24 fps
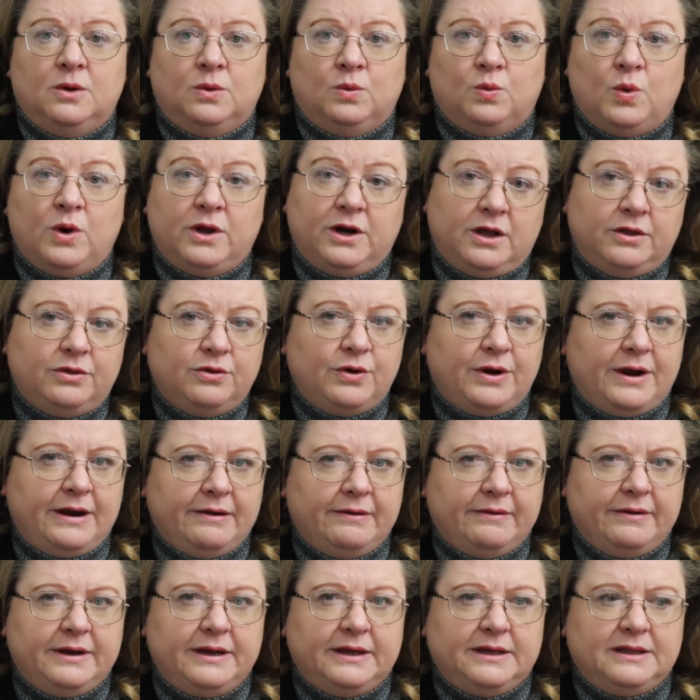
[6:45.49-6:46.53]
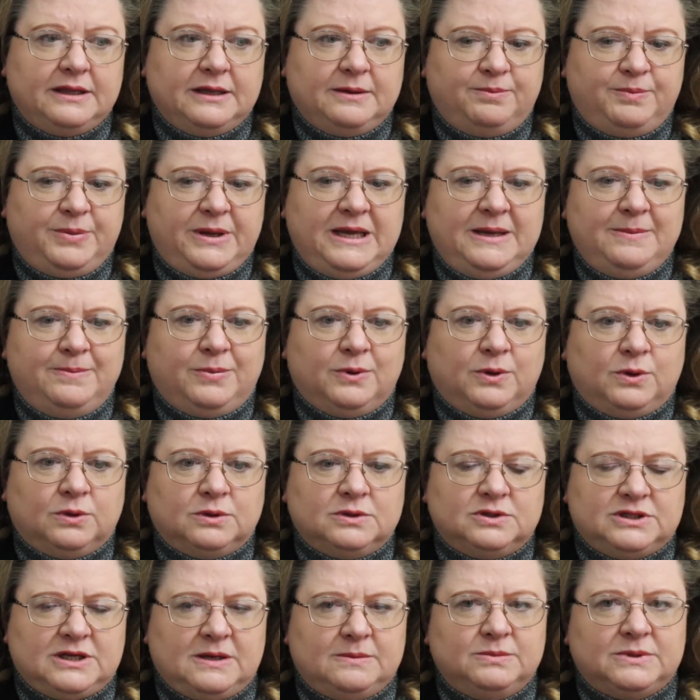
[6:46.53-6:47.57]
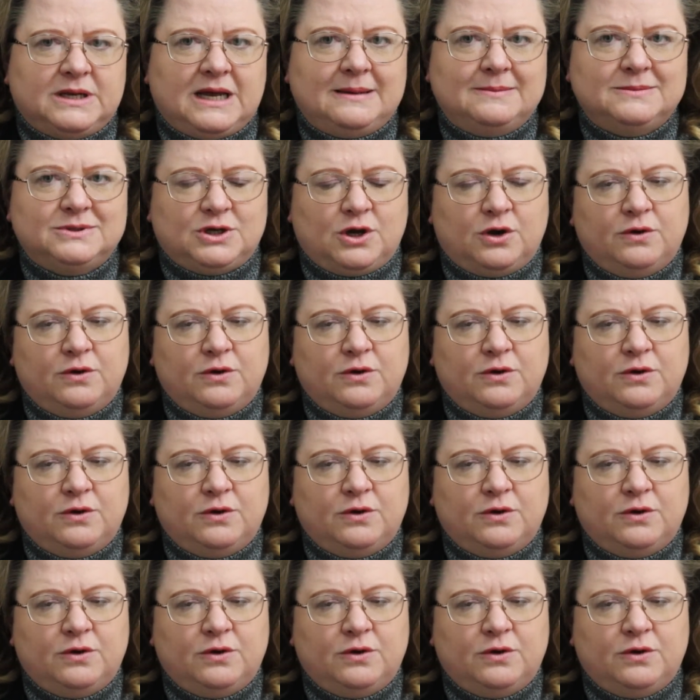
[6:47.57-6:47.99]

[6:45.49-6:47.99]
One other area that people sometimes